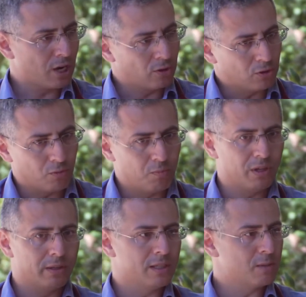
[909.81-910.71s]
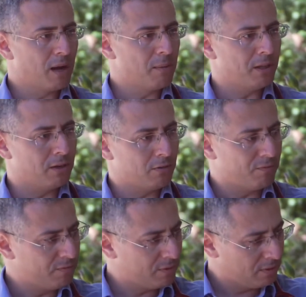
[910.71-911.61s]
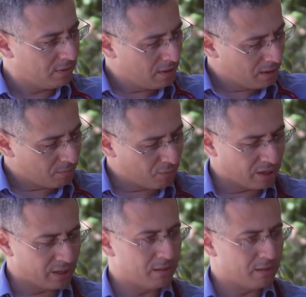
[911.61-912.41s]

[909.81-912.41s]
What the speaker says: How do you build this pipeline of bringing